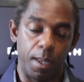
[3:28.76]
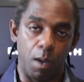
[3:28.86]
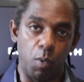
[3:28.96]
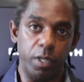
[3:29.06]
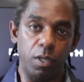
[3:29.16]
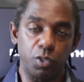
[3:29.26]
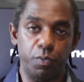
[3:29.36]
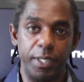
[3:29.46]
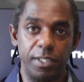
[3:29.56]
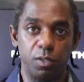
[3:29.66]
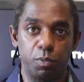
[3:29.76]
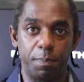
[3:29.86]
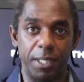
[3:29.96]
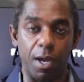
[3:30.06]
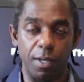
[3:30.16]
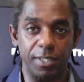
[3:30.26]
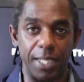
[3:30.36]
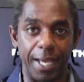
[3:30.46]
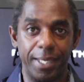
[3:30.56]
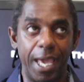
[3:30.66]
And one of those reasons was because
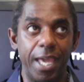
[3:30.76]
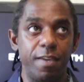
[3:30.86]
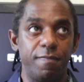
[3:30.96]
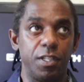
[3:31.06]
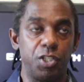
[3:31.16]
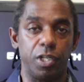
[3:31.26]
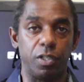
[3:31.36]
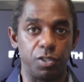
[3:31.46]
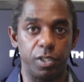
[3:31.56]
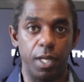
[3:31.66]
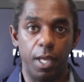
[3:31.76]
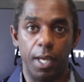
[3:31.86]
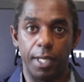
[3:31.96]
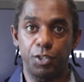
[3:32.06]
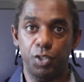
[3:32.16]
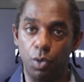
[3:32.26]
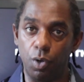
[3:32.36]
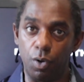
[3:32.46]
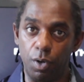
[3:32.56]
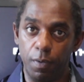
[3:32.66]
I gave the children a
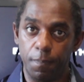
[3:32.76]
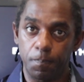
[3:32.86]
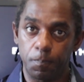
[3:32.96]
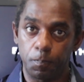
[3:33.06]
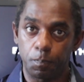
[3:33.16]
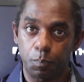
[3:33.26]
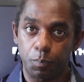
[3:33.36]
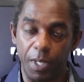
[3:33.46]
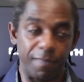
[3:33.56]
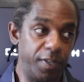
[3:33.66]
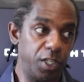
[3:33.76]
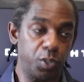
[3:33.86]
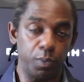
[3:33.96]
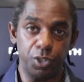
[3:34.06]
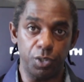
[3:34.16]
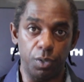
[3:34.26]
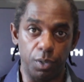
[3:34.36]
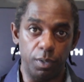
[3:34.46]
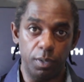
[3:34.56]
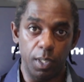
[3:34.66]
tour, a virtual
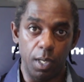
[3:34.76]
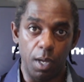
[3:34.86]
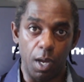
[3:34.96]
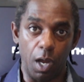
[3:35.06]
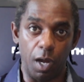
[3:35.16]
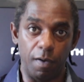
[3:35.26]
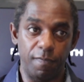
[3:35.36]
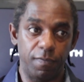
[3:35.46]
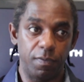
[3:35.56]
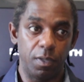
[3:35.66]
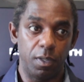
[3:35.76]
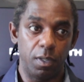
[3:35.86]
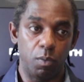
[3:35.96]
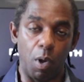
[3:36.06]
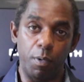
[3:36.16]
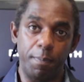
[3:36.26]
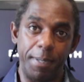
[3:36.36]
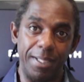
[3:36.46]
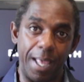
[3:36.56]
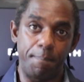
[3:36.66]
tour of what would
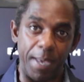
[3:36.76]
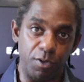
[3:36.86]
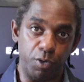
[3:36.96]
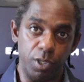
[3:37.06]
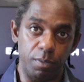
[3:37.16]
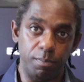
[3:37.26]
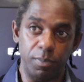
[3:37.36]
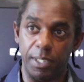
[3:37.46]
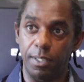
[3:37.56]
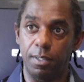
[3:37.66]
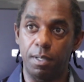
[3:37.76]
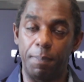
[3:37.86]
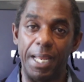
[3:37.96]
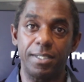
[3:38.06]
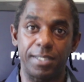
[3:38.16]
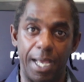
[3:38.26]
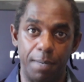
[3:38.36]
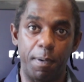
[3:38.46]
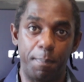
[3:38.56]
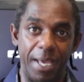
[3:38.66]
be their bedrooms and the place that I'd
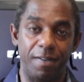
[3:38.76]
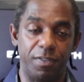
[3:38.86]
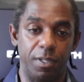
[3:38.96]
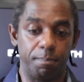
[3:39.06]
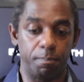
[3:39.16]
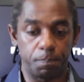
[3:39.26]
prepared for them.